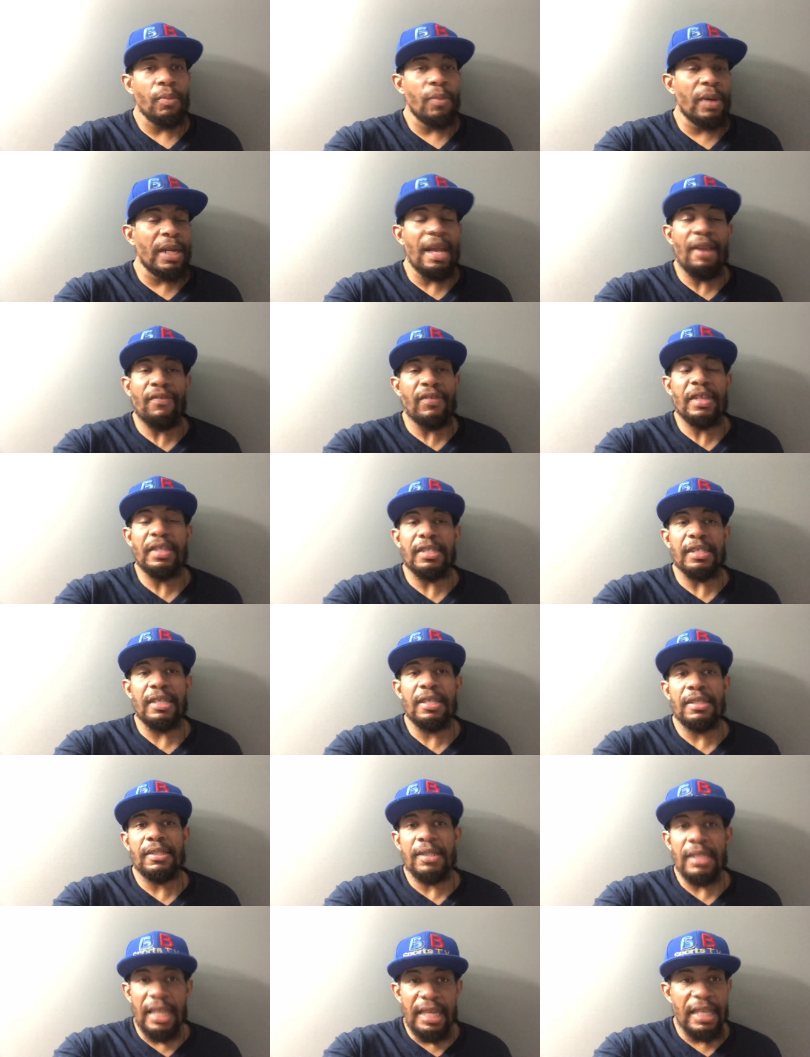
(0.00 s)
whatever this
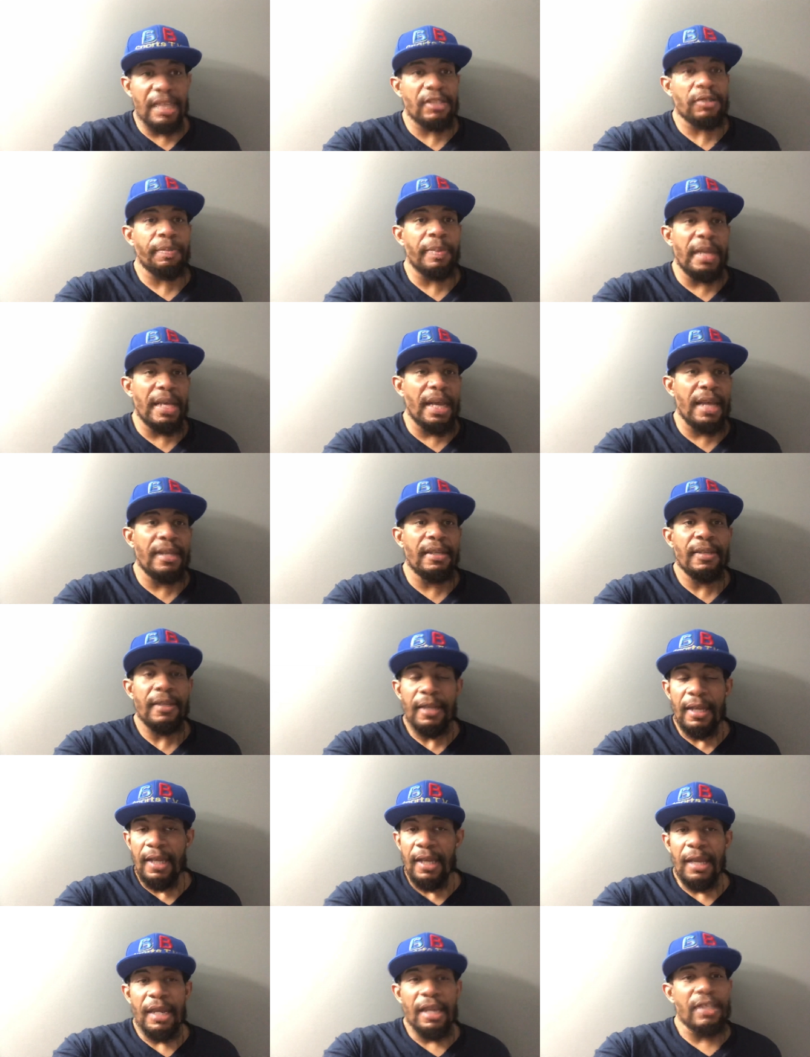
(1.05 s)
is, ESPN,
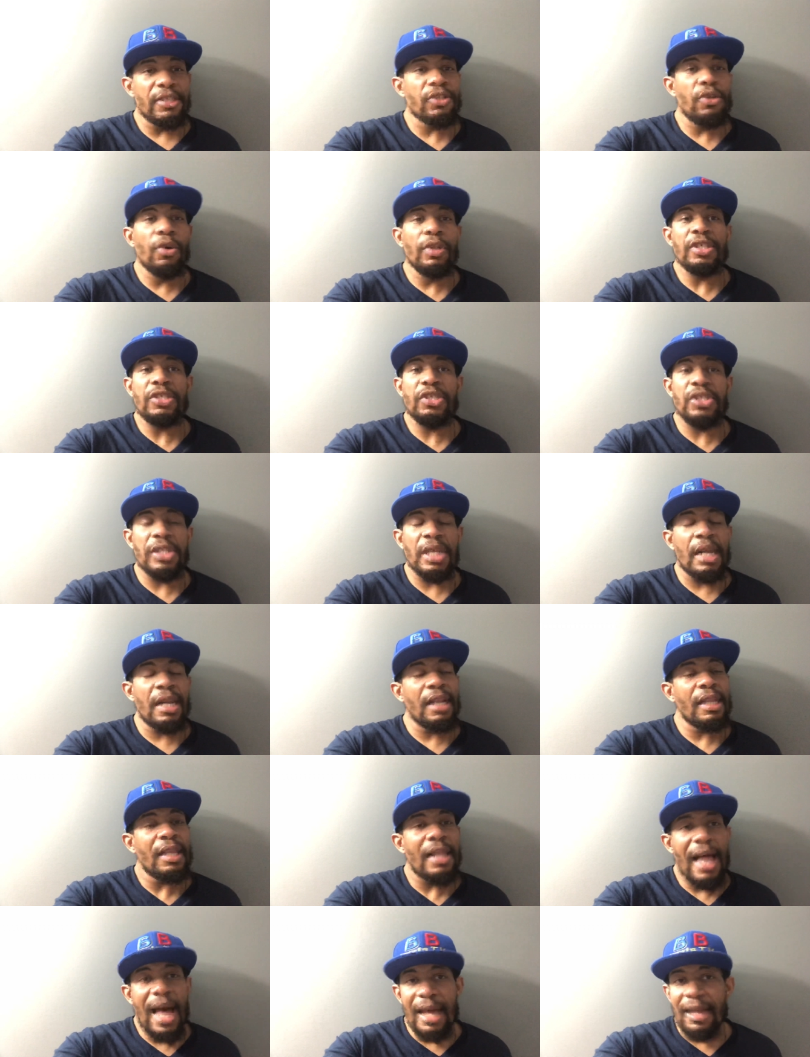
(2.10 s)
it's going to shed a
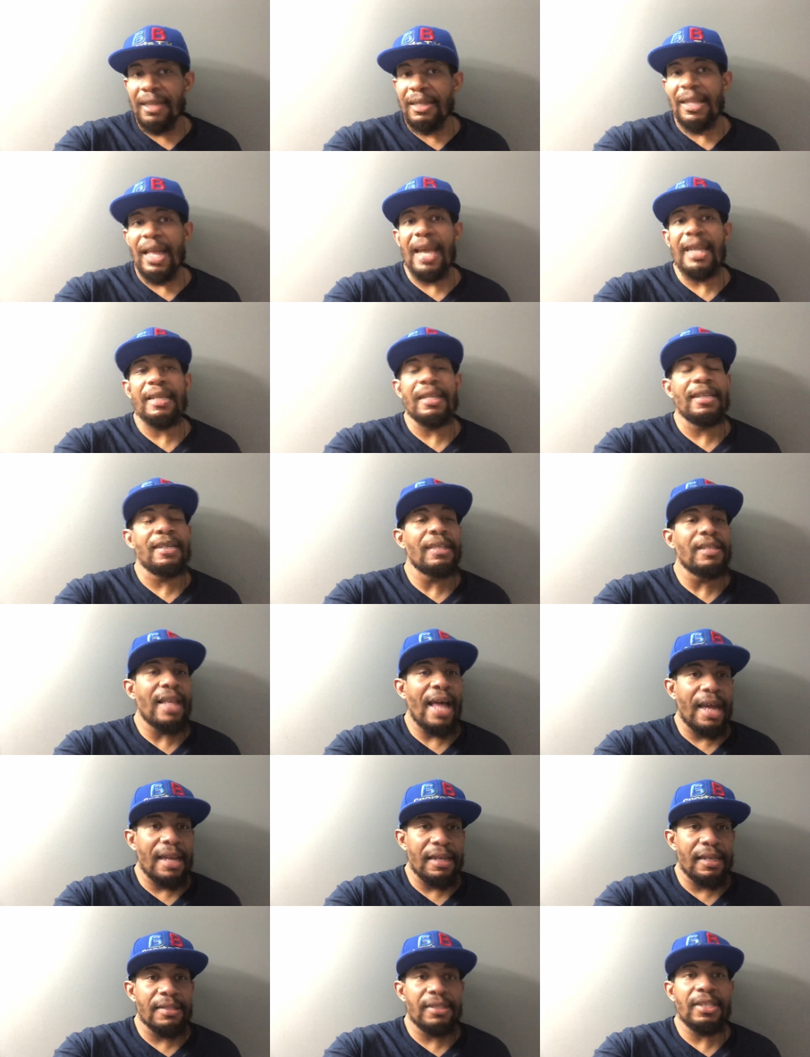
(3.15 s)
lot of light and a
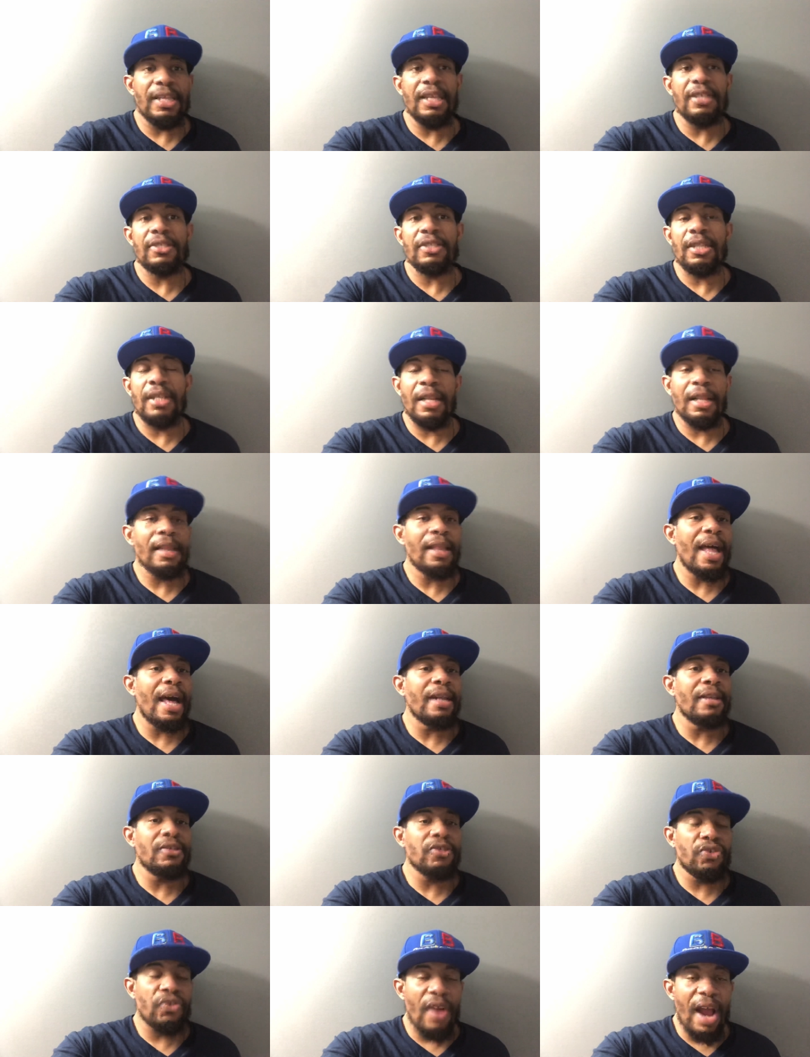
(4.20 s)
lot of attention and a lot
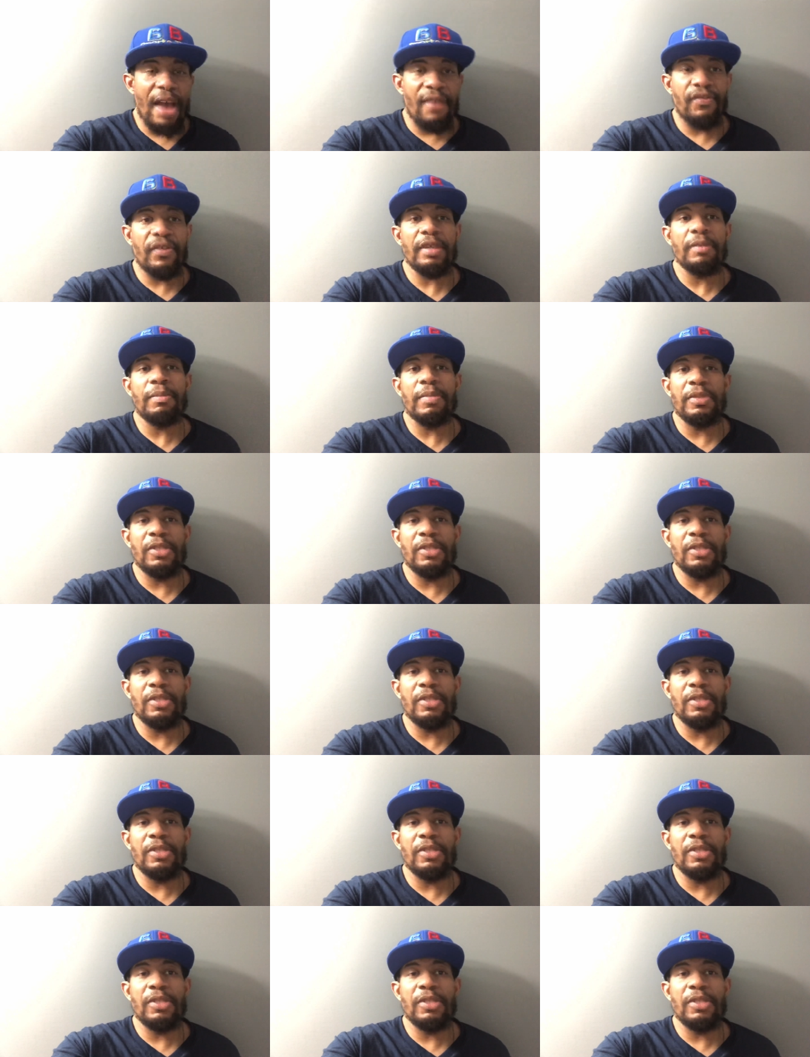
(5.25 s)
of traffic,